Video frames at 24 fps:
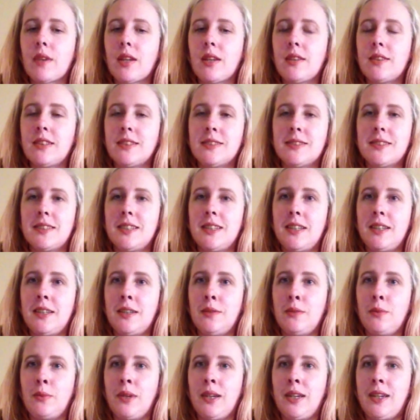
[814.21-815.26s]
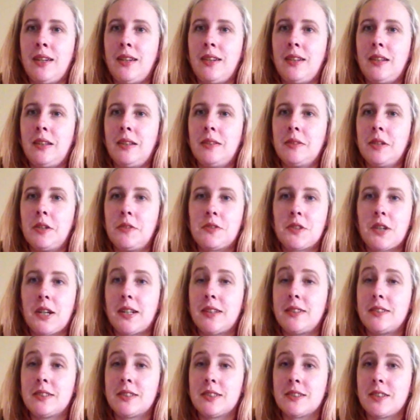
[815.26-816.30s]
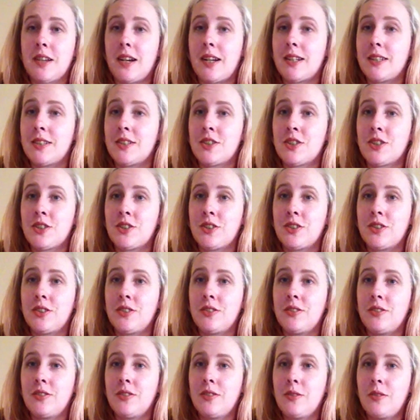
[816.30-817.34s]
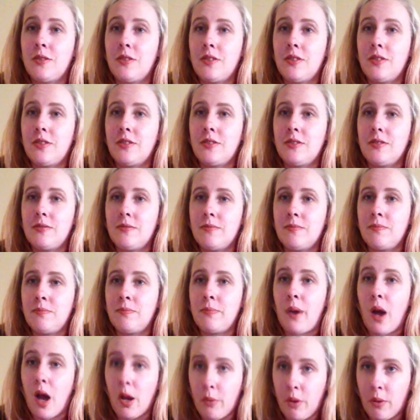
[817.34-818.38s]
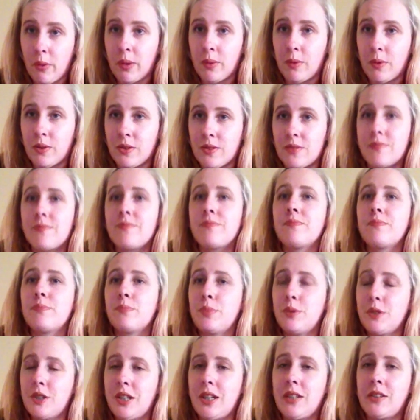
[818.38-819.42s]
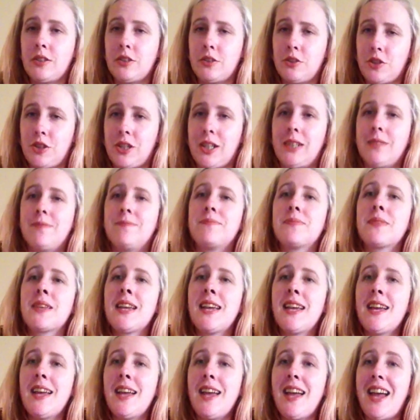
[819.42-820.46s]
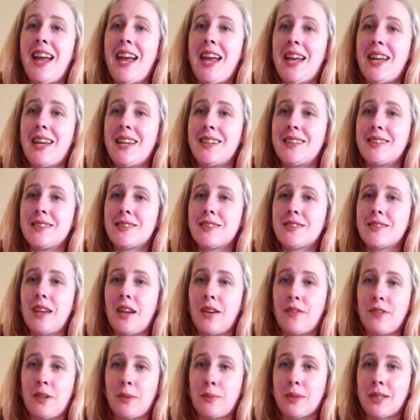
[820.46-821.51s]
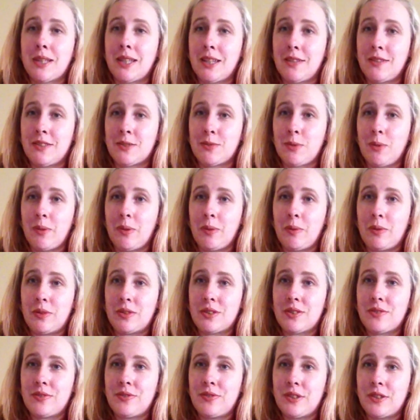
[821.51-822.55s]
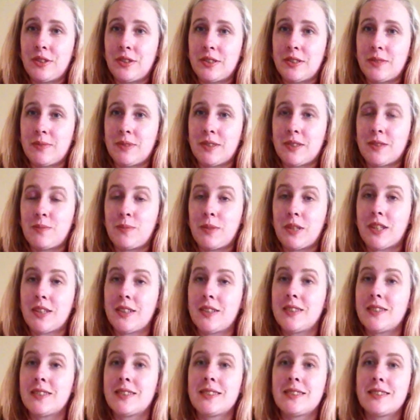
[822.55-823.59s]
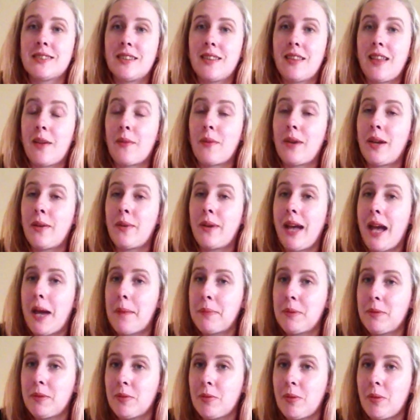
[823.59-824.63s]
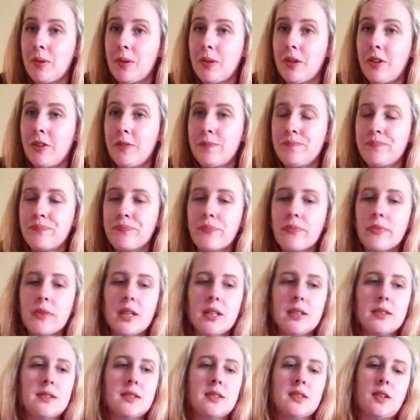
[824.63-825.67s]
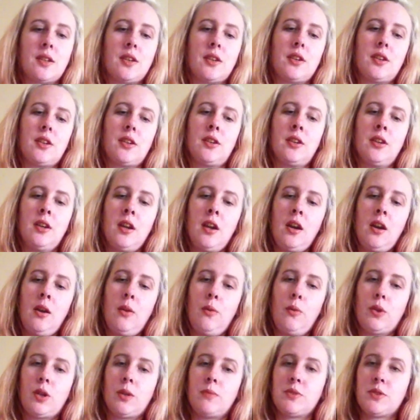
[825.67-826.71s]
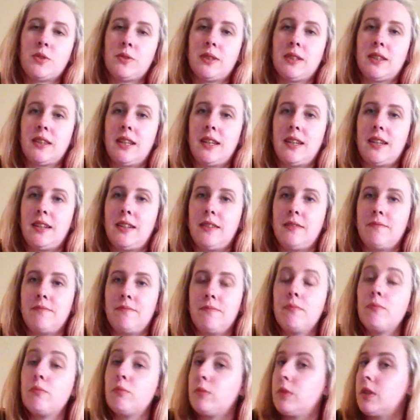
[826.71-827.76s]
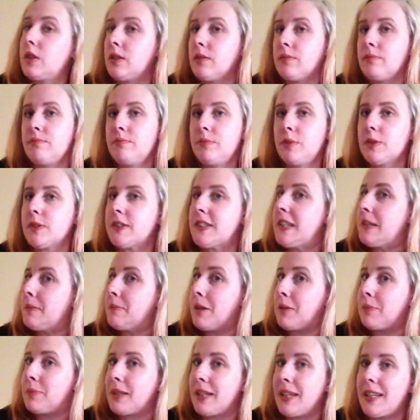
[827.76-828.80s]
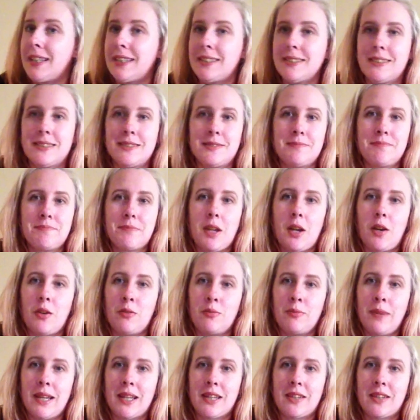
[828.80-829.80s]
This year we have decided to buy what we want, put it under the tree, and our family can give us what we want for Christmas, because that way we're happy with what we've got. So what I'm doing there, well, you'll see my plans. I'll